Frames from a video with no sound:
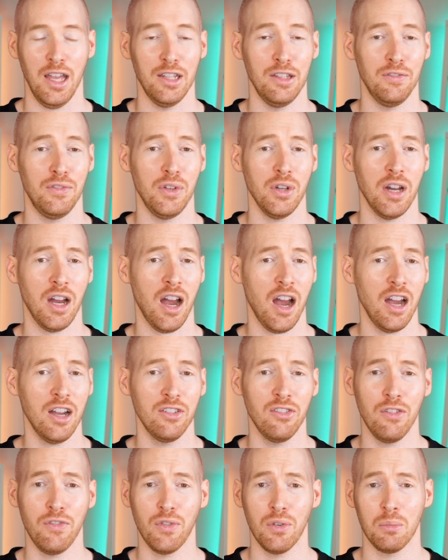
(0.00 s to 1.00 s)
And if you're
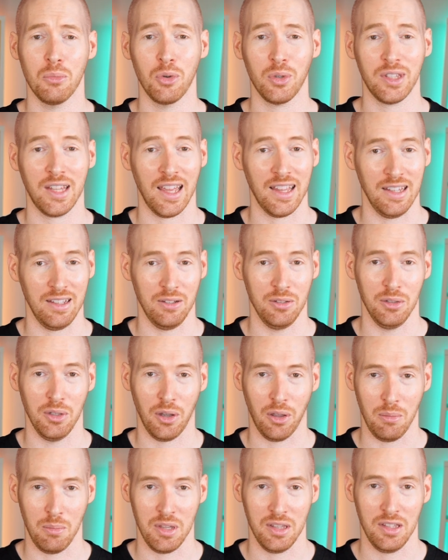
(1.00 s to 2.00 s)
hungry for more technical
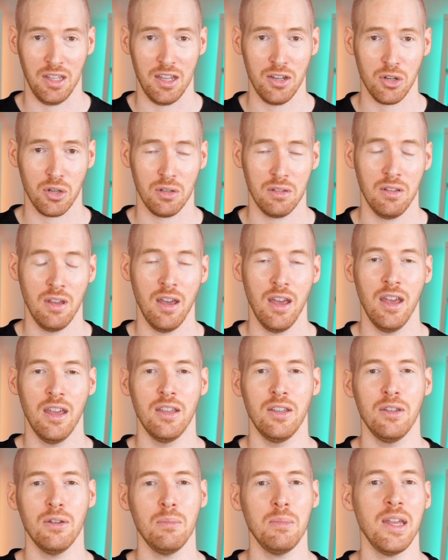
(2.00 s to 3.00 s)
documentation,
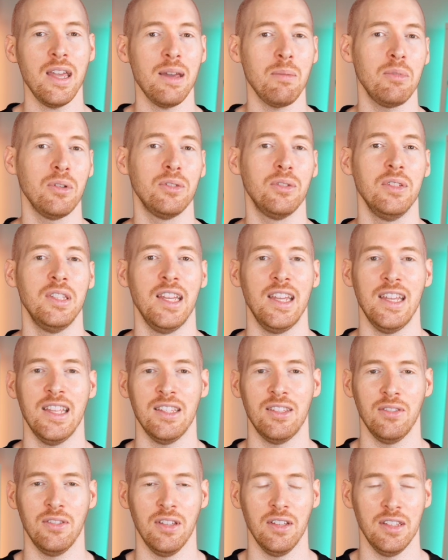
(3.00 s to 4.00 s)
you'll be able to dig
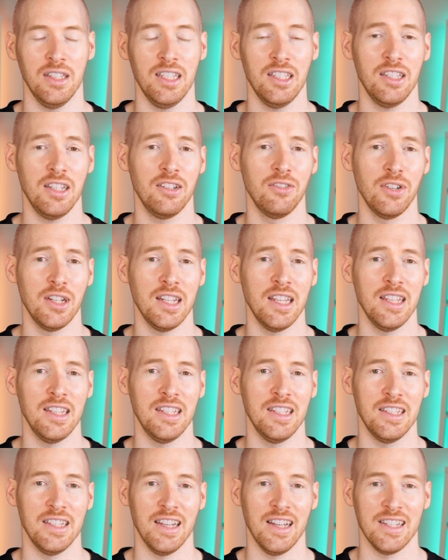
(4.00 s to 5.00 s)
into the nitty-gritty
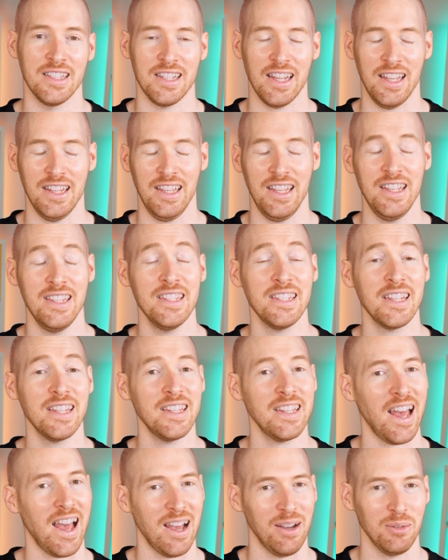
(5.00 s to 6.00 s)
details and ins and
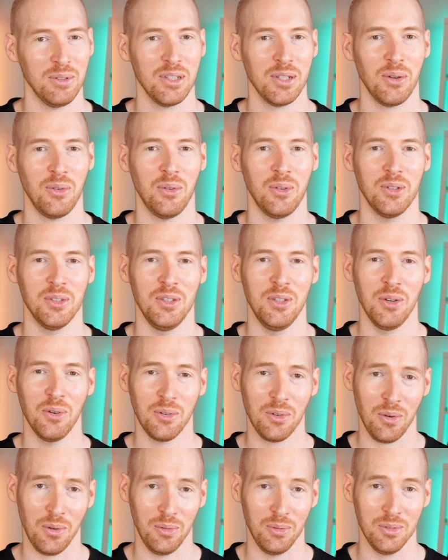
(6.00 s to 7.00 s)
outs on
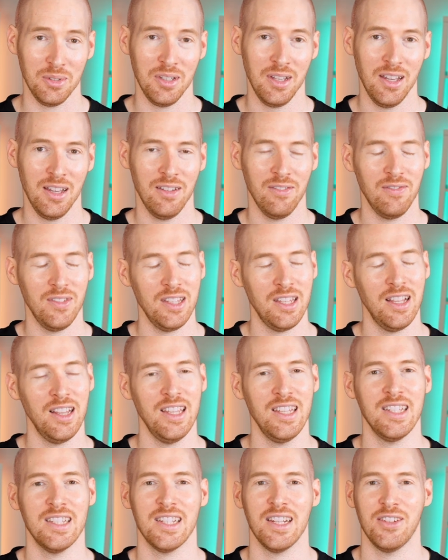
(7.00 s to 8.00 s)
your own with the
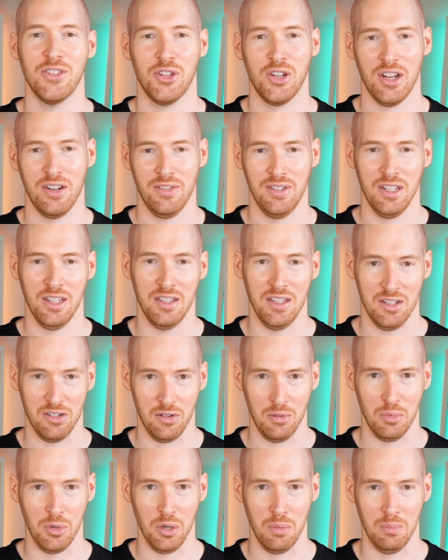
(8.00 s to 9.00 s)
links I share in the
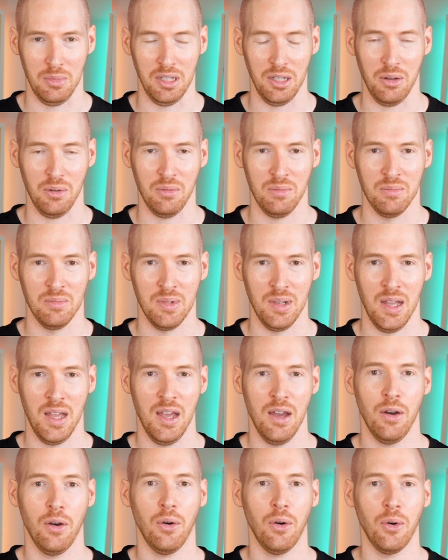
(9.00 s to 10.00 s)
description below.
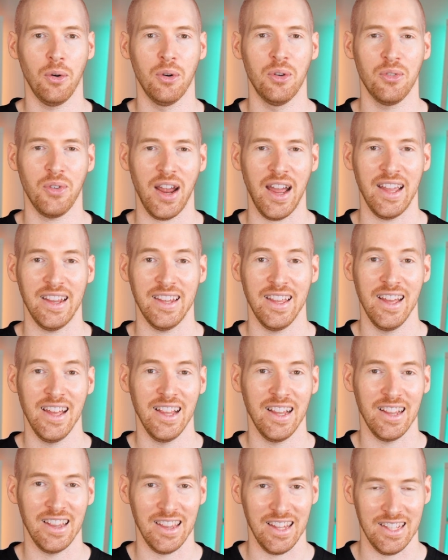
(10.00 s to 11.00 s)
Alright,
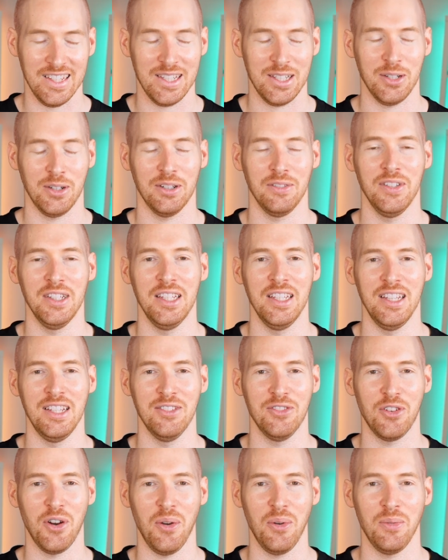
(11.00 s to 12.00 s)
let's start with the
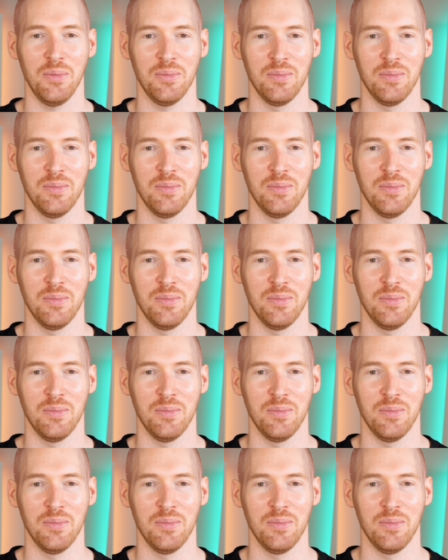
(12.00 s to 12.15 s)
intro.